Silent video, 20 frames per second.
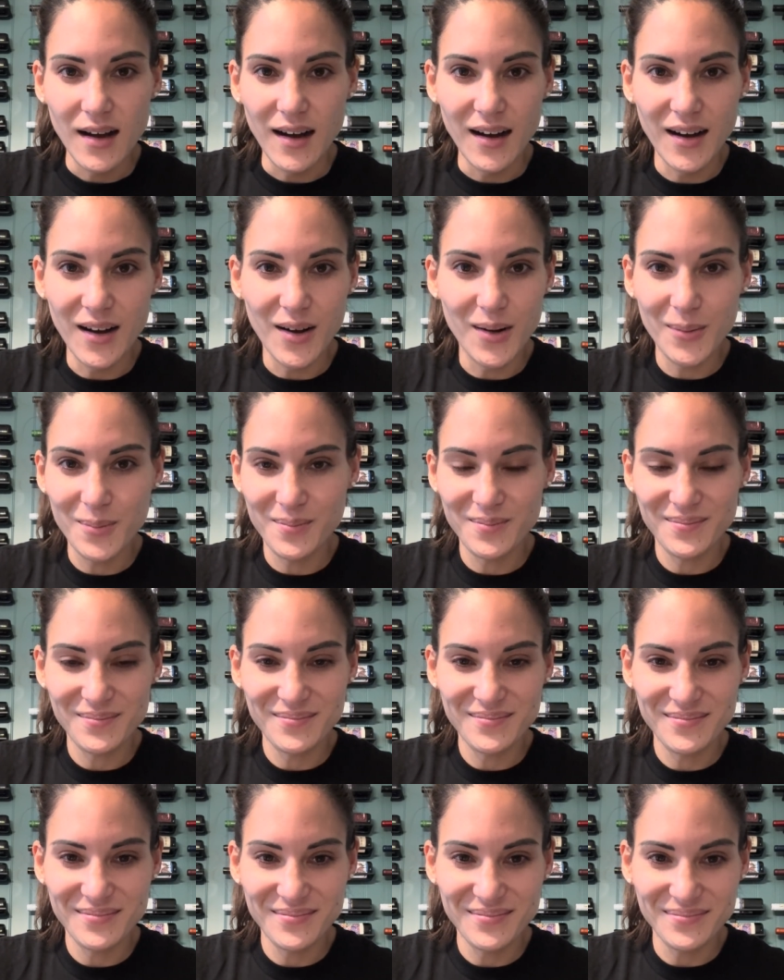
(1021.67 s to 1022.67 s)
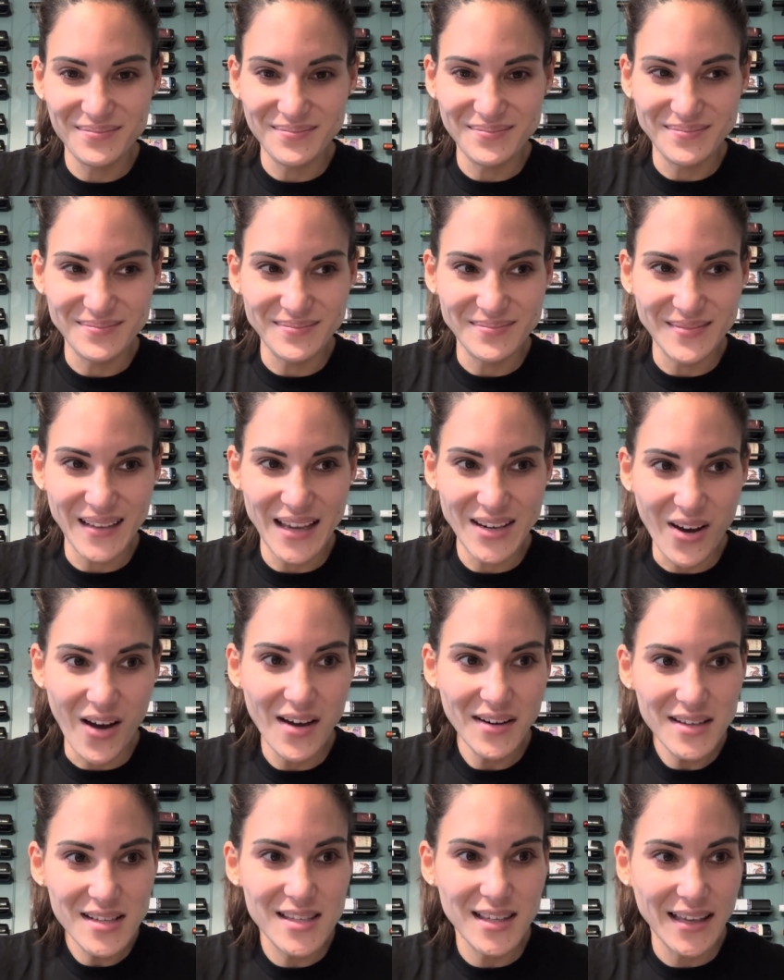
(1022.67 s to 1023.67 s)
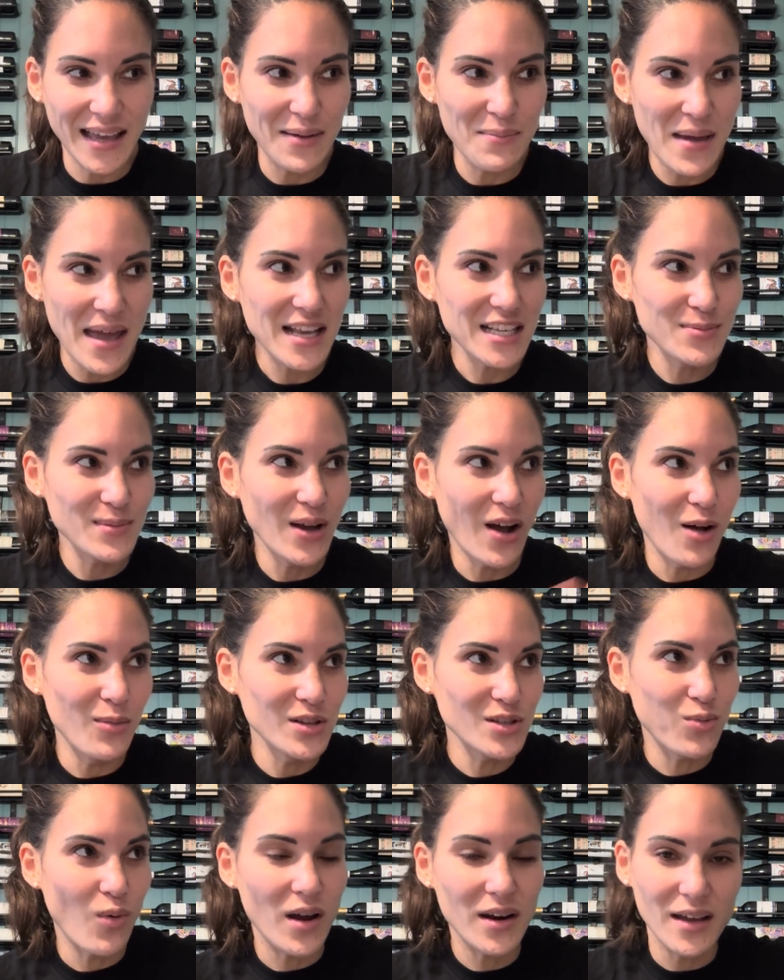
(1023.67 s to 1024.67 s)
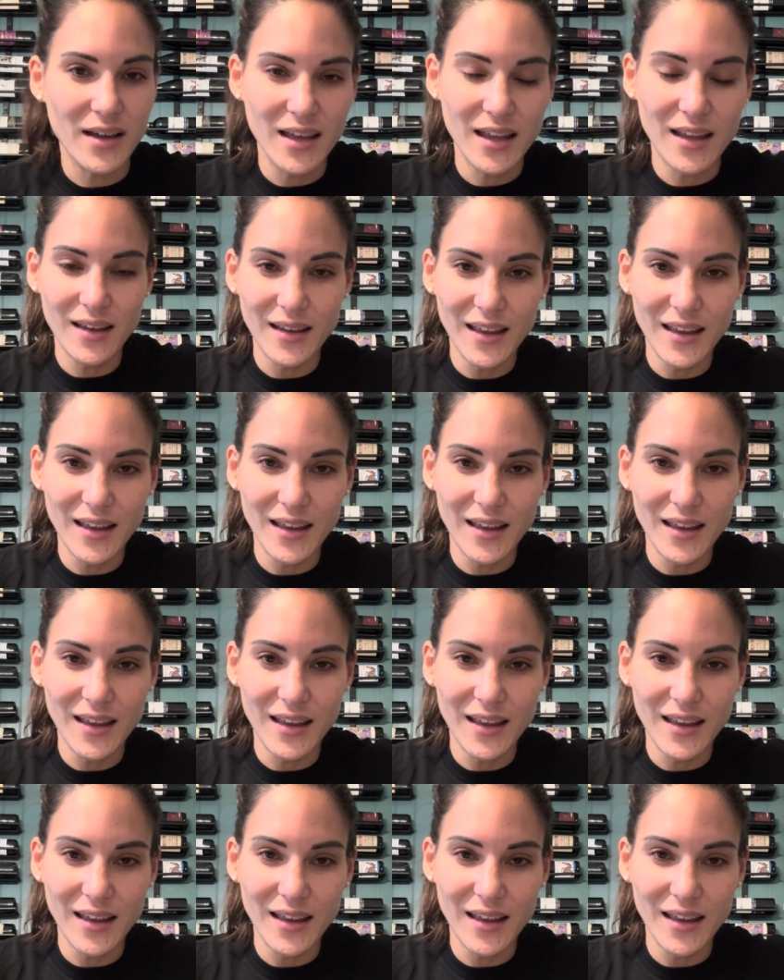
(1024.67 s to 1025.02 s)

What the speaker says: And honestly, it makes me almost want to,